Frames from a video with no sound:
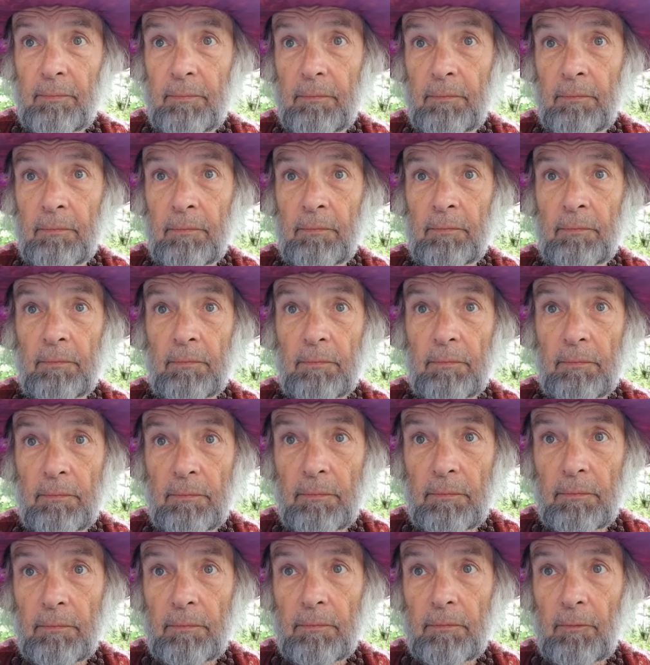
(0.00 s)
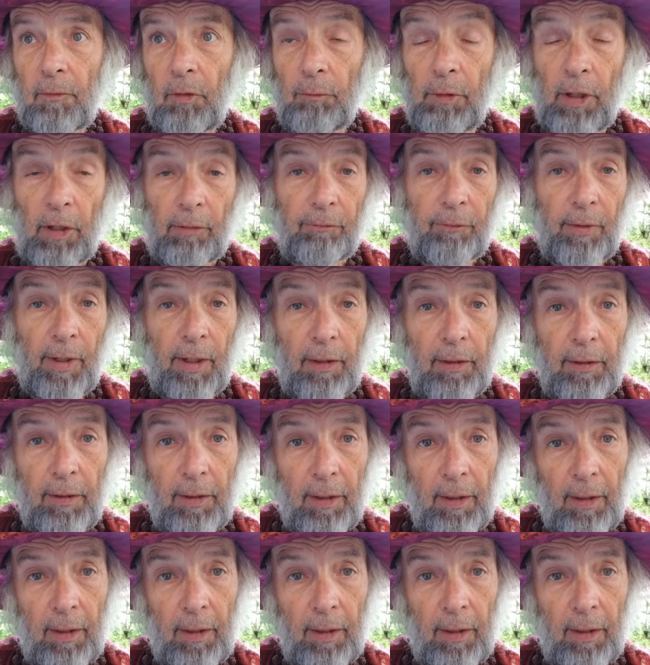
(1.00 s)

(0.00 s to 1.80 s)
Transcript: just. Well, finally,